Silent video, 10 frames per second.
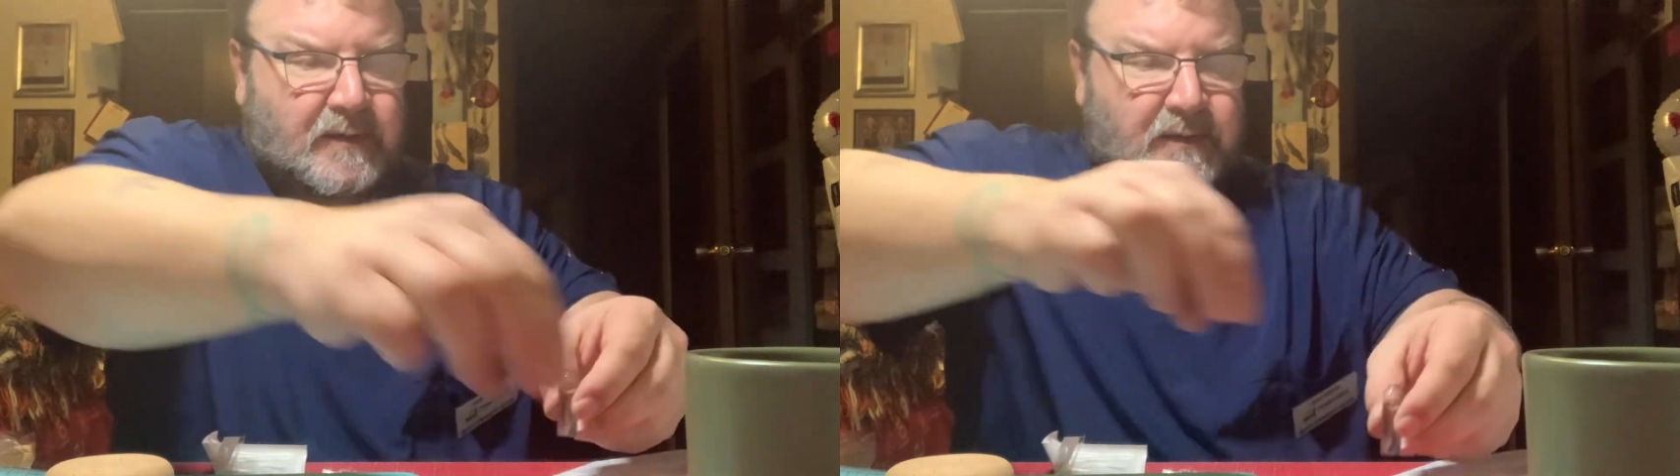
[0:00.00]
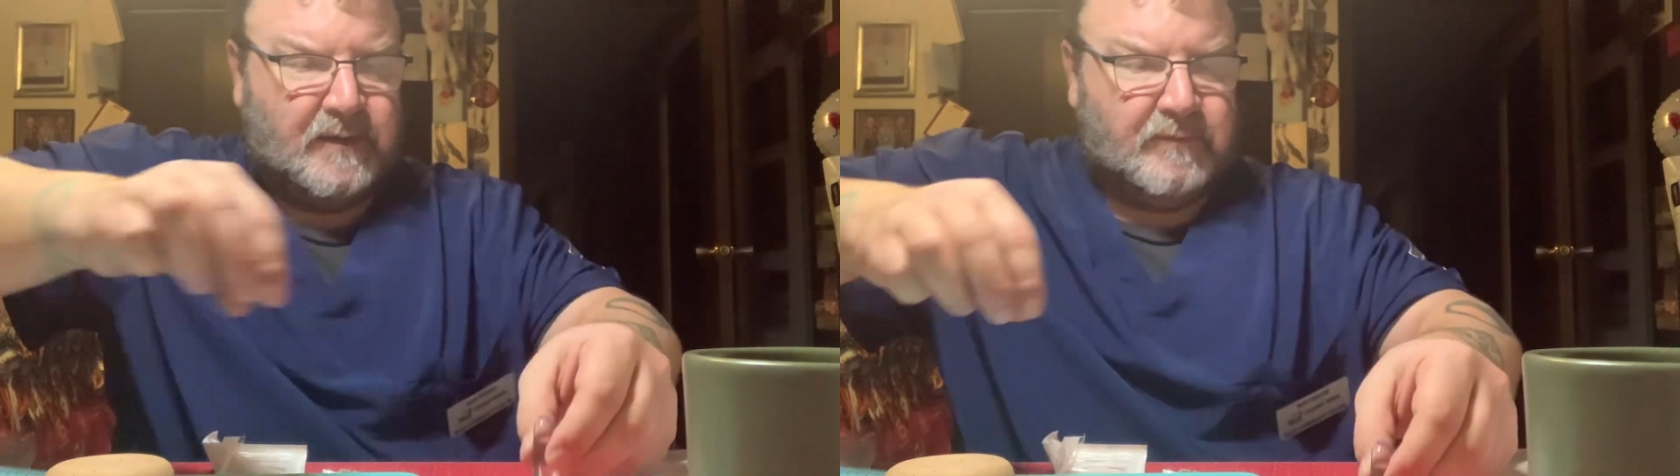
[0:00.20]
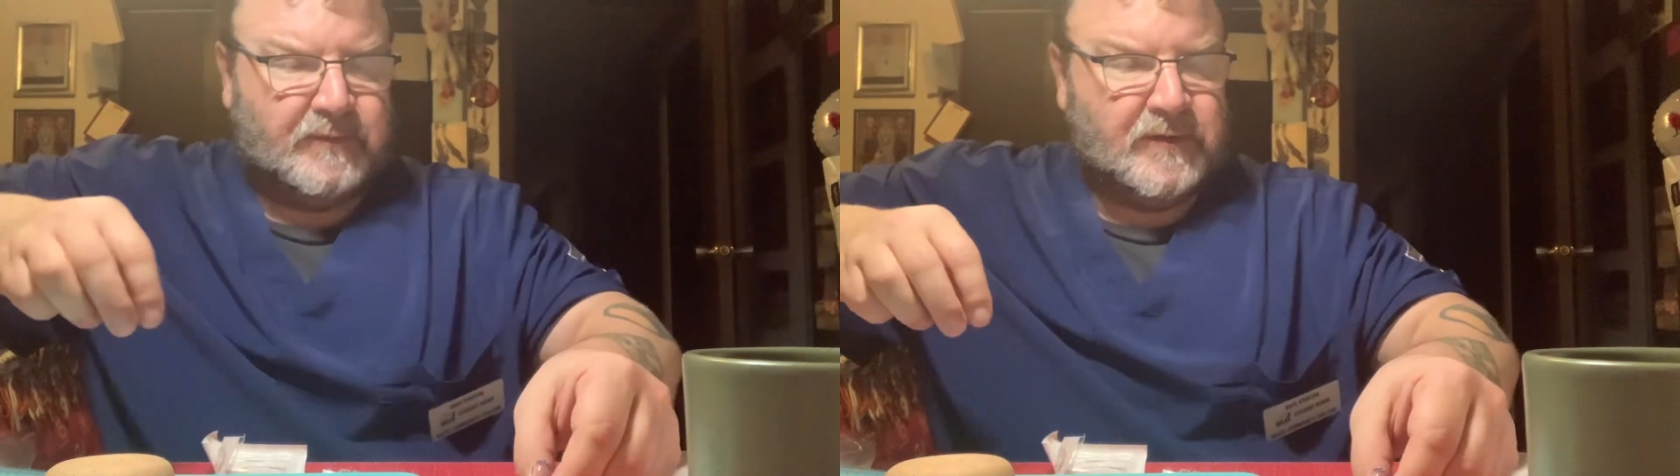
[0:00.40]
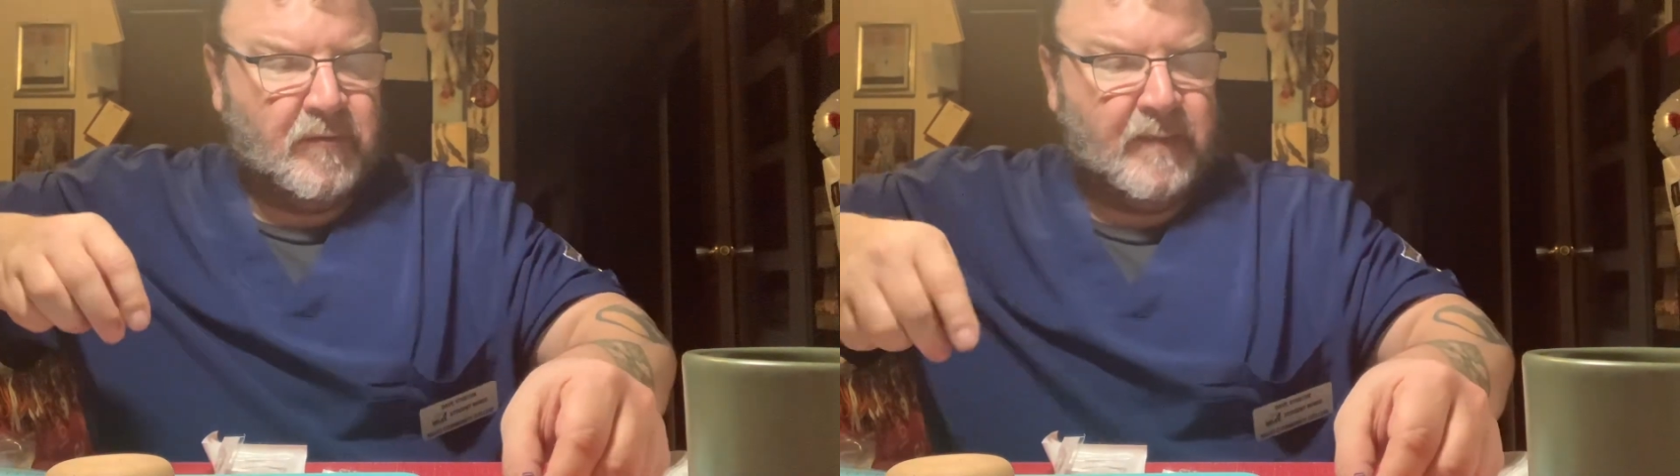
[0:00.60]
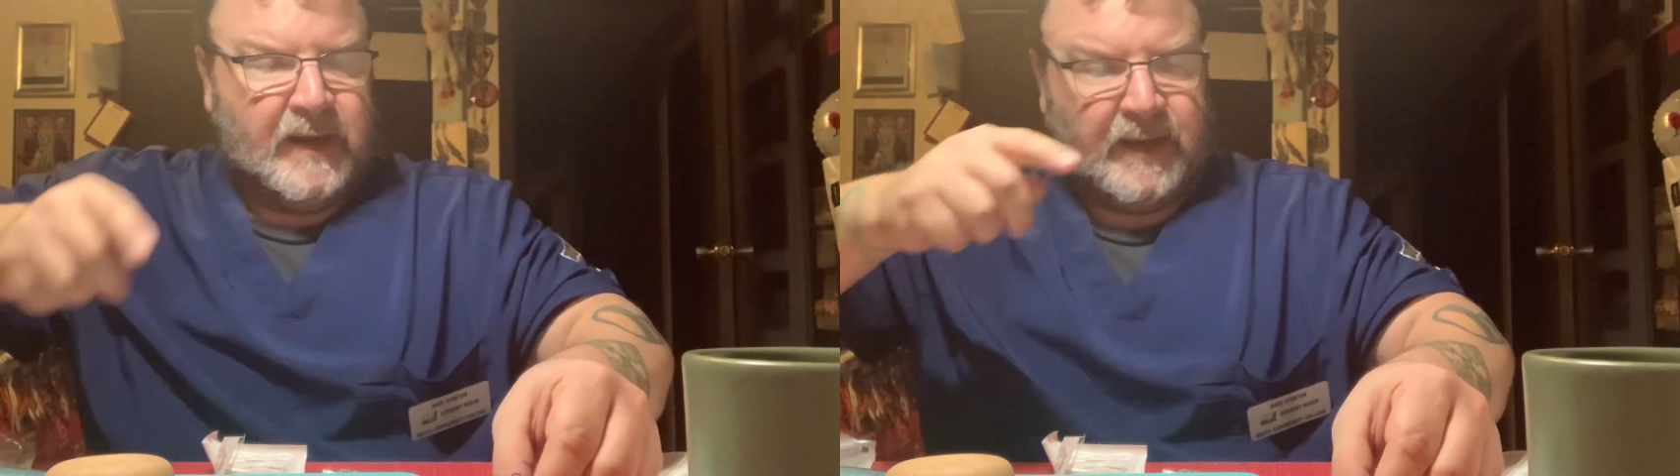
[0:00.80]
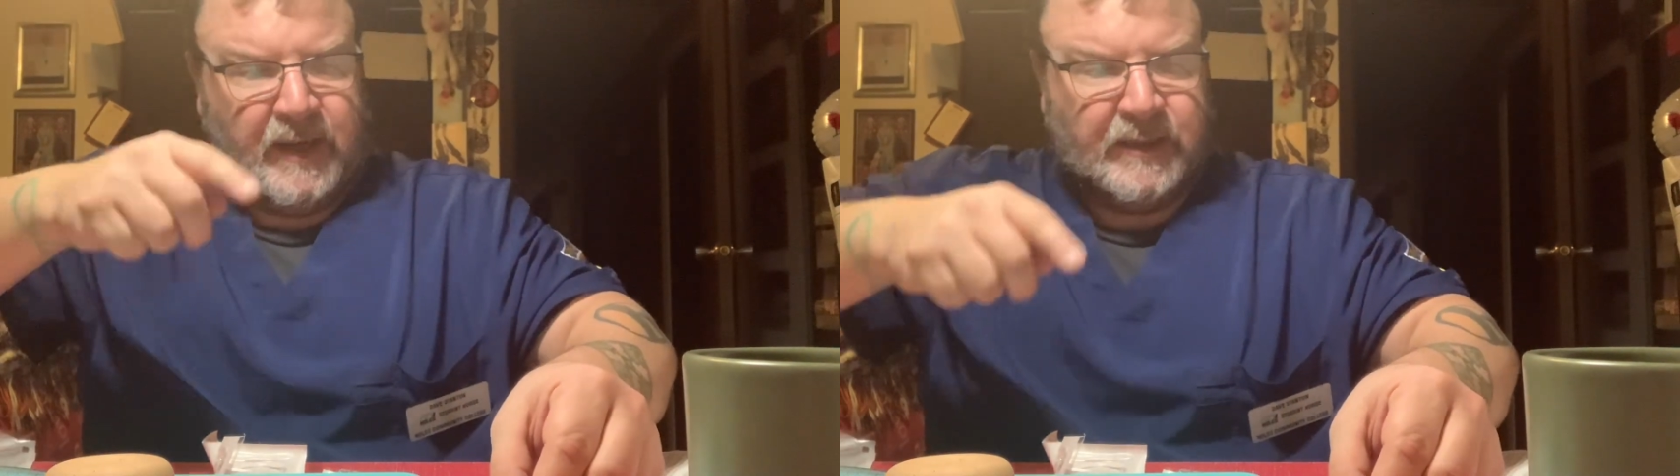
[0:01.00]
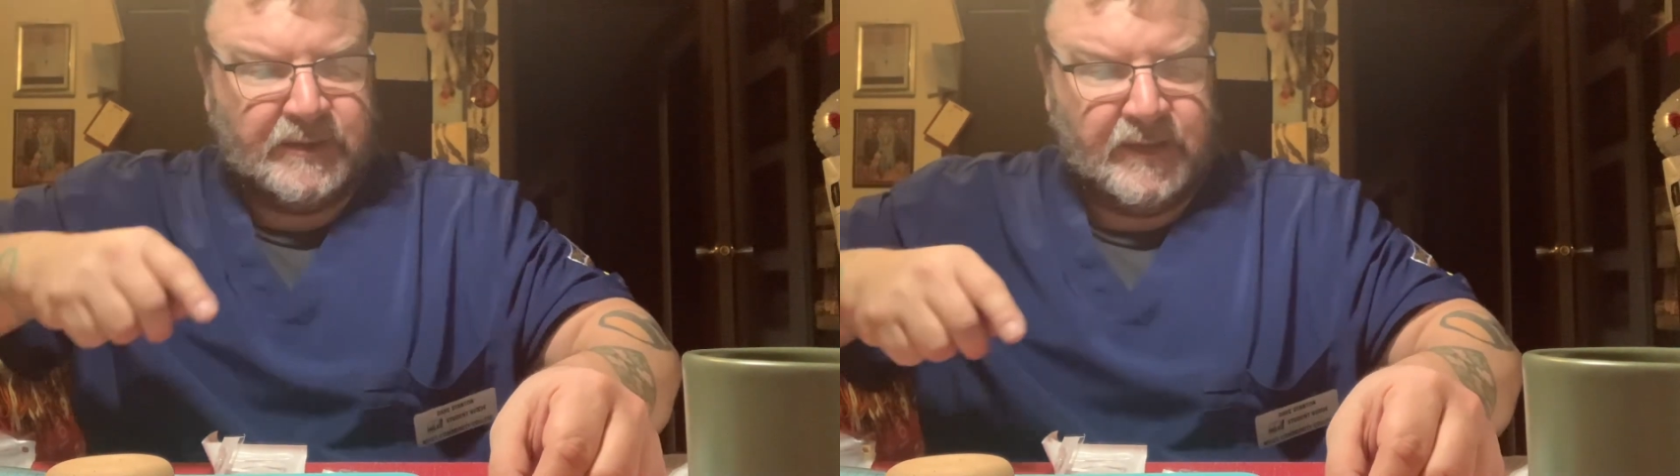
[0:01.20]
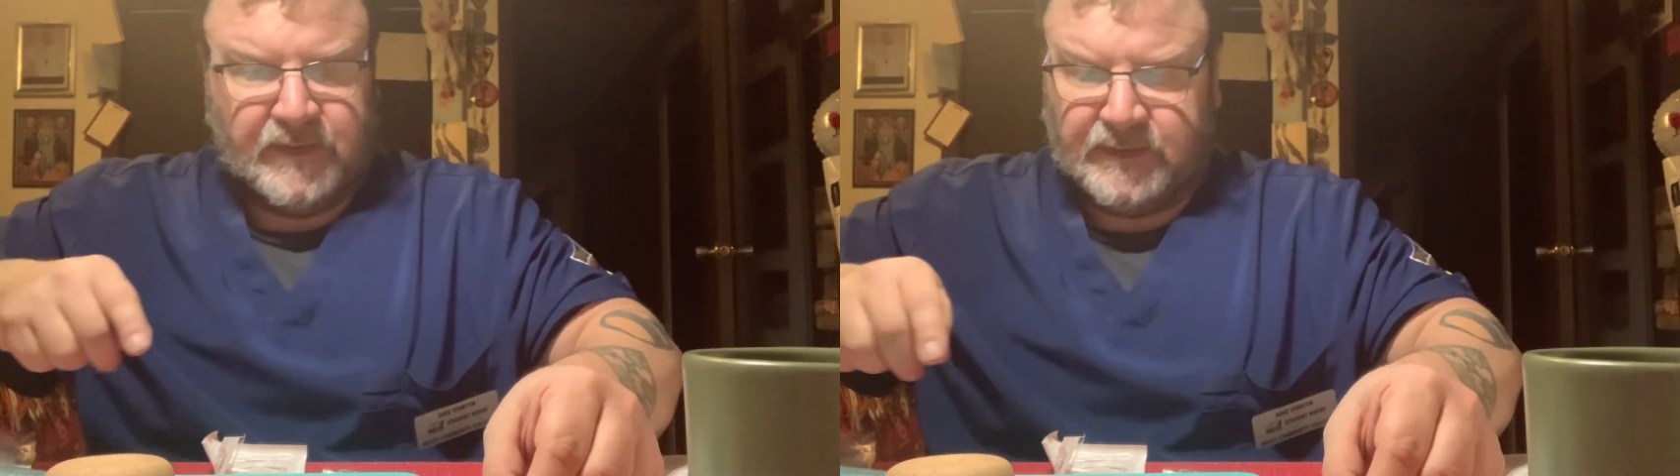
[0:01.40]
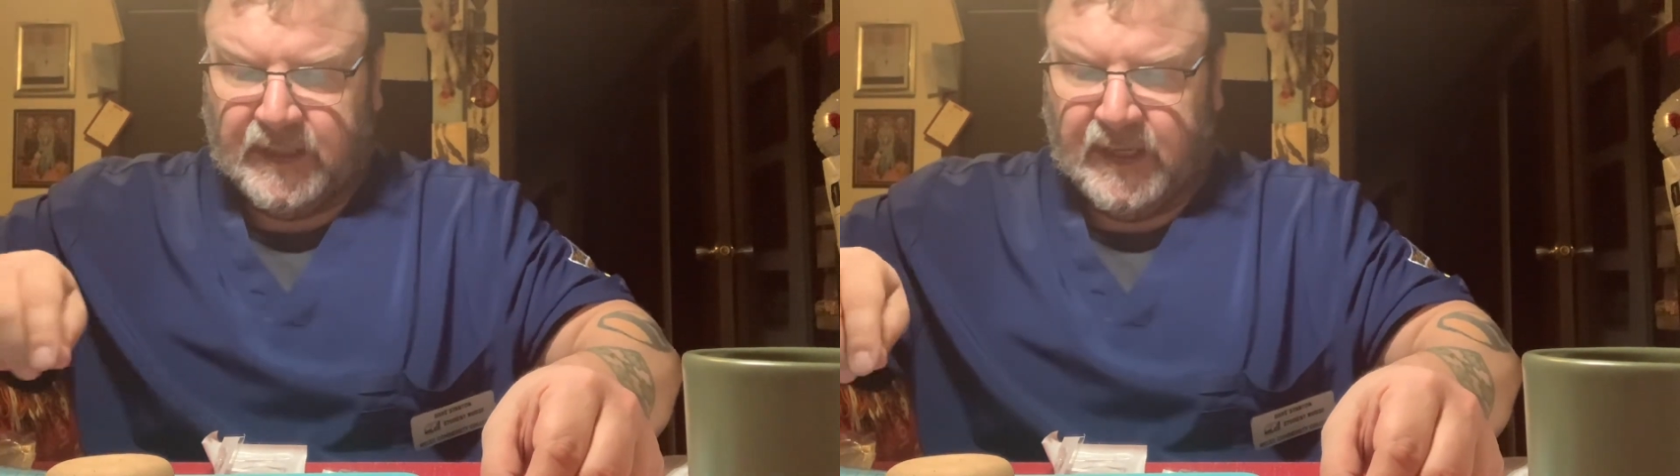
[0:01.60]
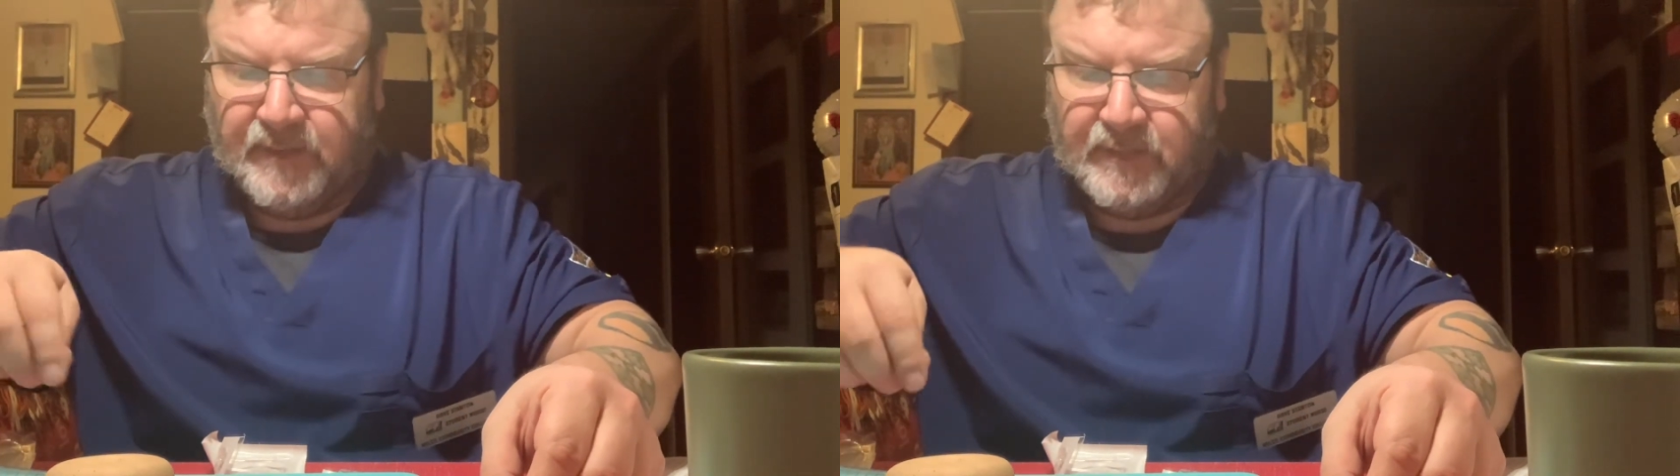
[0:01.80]
there was no medication in the
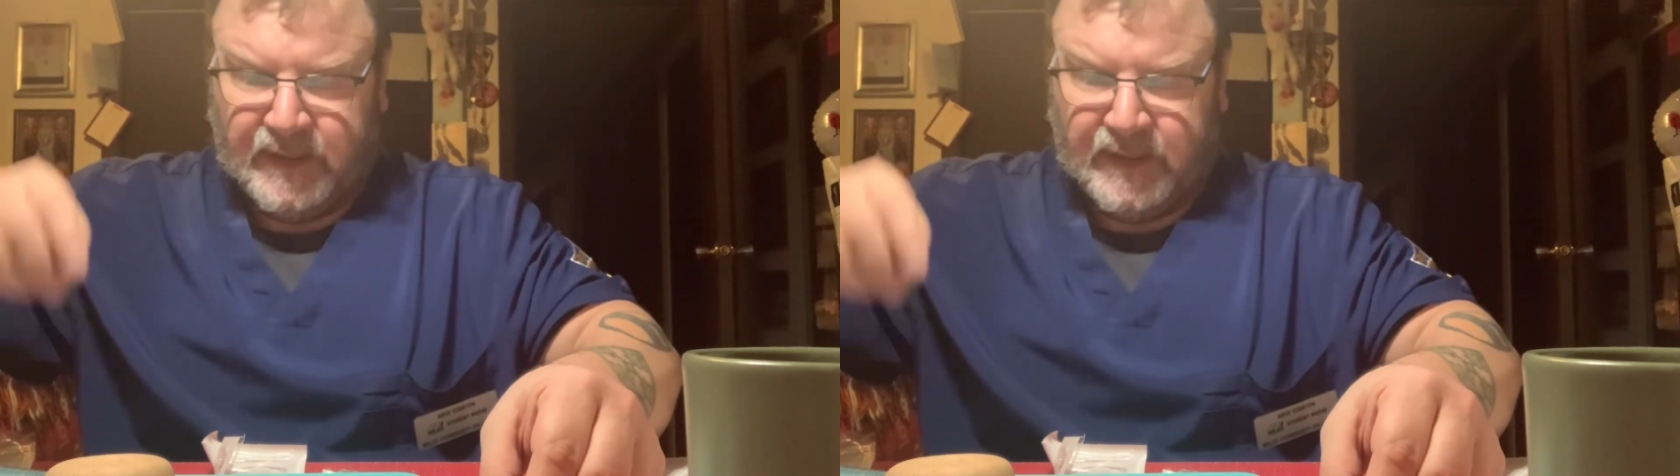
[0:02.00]
top.